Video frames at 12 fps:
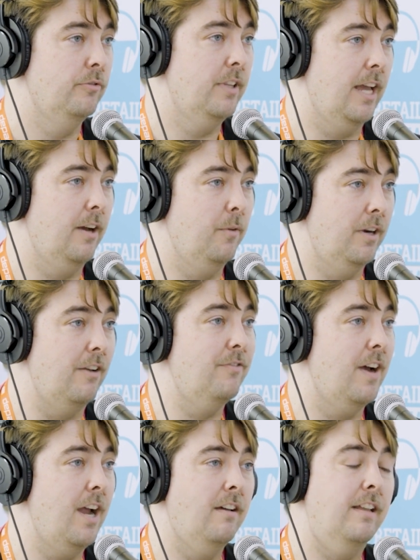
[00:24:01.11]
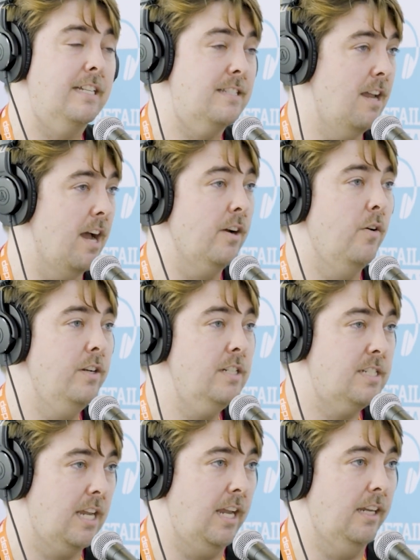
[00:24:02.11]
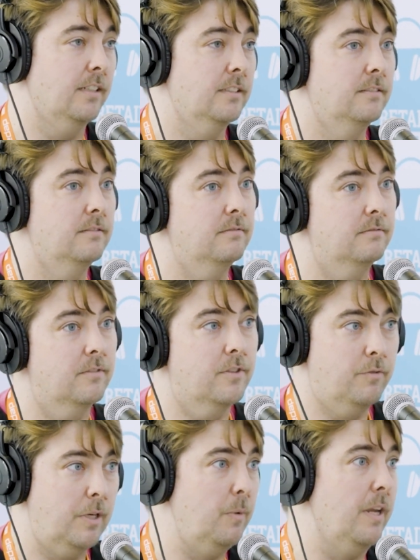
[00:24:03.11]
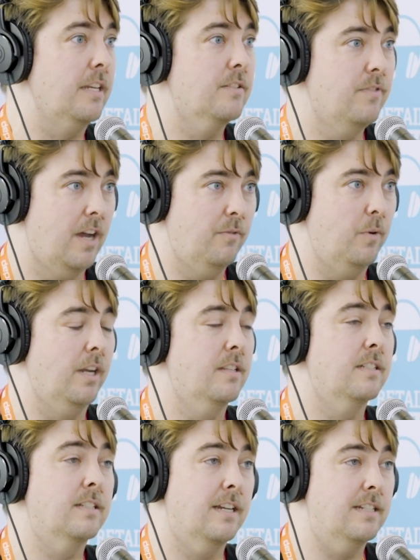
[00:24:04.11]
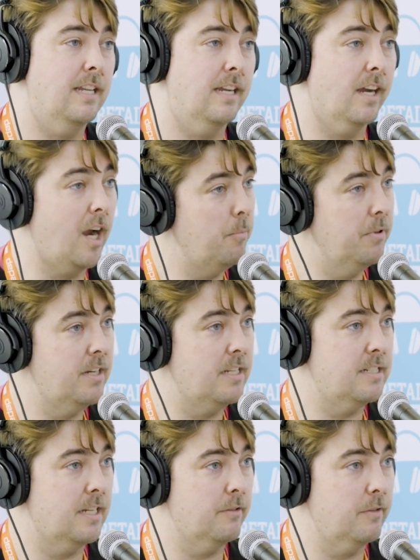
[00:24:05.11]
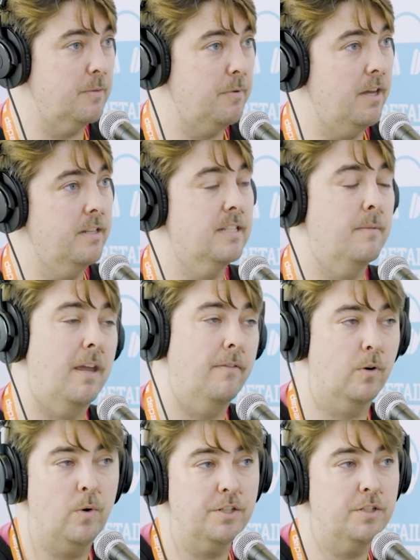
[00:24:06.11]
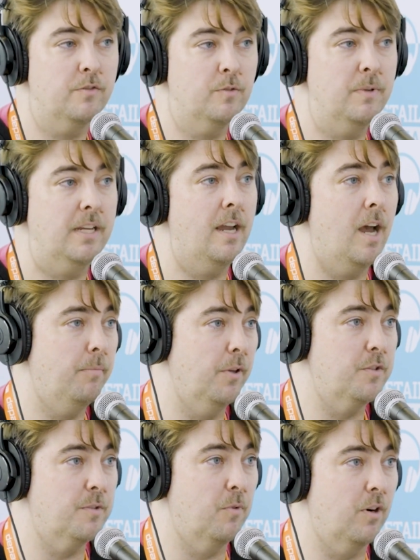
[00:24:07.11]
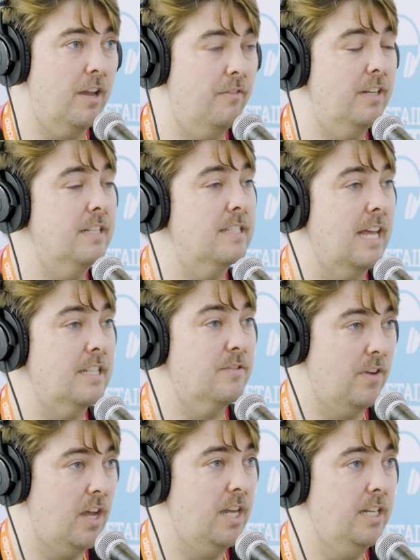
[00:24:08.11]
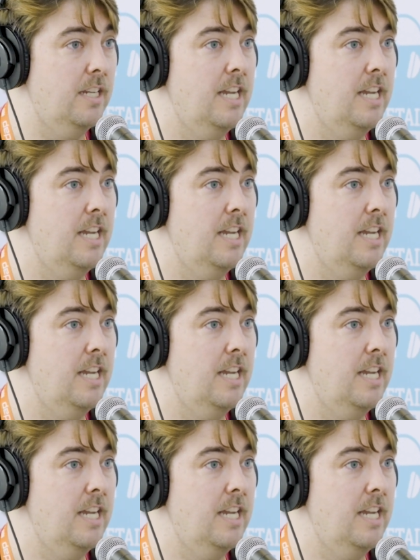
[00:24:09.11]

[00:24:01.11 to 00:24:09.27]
that when I file, it's not going to take 3 weeks, 5 weeks. It's going to take a couple of days to get a response. They may have a question for me, upload some more evidence. That's fine.